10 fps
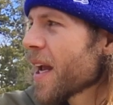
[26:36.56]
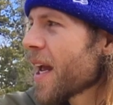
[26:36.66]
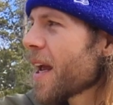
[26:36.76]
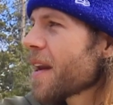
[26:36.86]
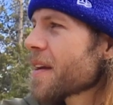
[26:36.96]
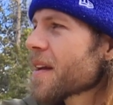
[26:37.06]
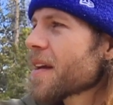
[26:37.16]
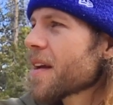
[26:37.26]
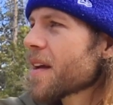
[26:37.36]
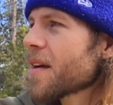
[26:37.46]
And
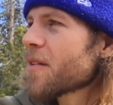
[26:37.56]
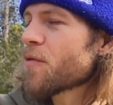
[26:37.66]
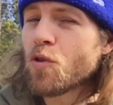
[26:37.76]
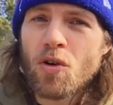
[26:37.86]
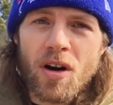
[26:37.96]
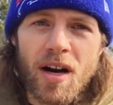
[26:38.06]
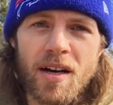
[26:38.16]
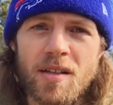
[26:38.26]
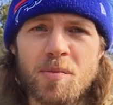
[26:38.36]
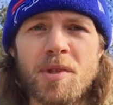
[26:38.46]

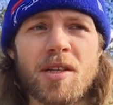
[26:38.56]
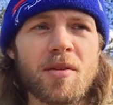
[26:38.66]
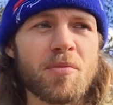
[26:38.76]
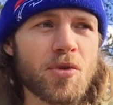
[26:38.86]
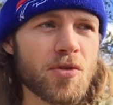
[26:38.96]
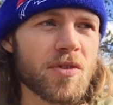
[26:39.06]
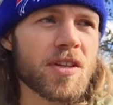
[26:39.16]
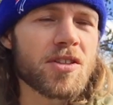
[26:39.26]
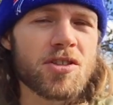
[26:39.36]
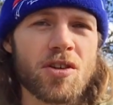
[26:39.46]
fluoride is being proven
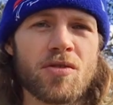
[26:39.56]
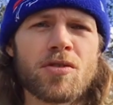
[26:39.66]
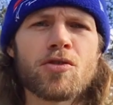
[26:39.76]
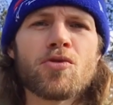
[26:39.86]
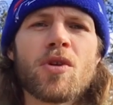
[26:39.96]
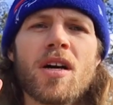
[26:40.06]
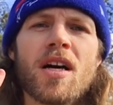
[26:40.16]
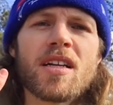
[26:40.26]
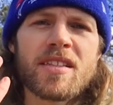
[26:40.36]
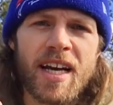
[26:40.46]
and shown to
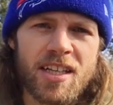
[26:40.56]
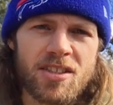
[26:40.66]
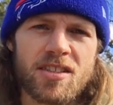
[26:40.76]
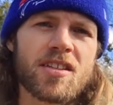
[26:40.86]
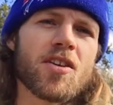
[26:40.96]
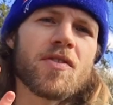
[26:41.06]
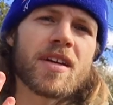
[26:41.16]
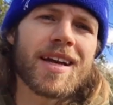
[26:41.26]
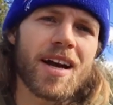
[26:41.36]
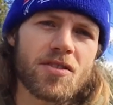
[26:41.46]
attach itself
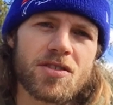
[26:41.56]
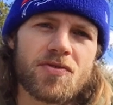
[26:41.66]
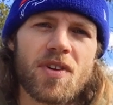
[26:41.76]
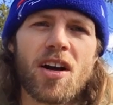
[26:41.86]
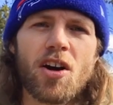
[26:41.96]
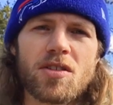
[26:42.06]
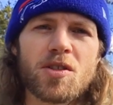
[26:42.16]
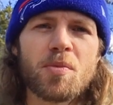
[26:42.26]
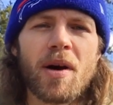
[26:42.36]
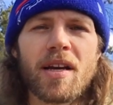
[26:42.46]
and calcify
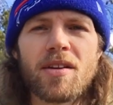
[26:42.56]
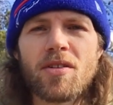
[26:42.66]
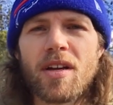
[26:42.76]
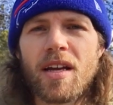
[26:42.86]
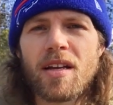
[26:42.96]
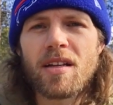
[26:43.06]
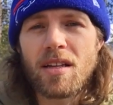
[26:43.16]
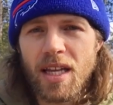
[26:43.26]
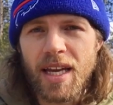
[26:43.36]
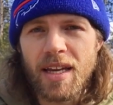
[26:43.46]
onto the pineal
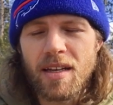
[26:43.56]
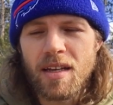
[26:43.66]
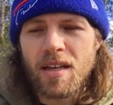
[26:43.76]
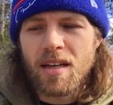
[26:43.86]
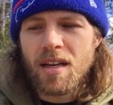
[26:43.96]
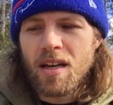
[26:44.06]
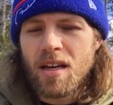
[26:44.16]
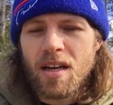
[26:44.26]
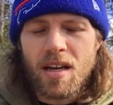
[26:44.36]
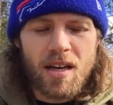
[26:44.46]
gland.
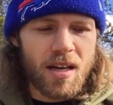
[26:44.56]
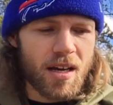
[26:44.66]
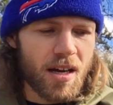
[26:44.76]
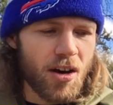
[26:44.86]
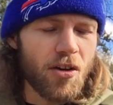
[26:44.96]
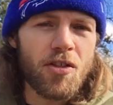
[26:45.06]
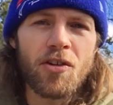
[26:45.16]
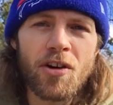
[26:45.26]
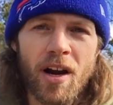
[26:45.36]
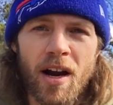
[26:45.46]
Our
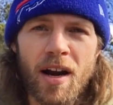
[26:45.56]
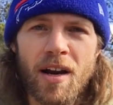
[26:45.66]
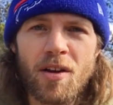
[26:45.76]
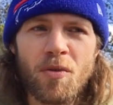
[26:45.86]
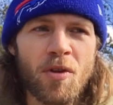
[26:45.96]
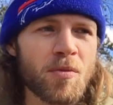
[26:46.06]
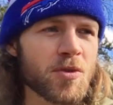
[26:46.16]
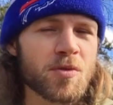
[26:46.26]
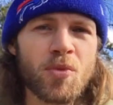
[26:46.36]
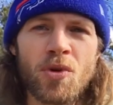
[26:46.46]
third eye, one of the
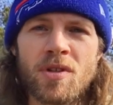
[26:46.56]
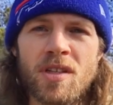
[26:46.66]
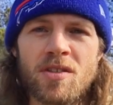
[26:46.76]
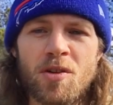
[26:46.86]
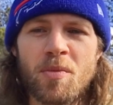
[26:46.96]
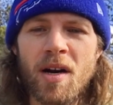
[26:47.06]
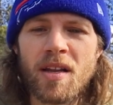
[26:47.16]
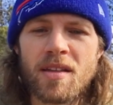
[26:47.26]
most important things in our body.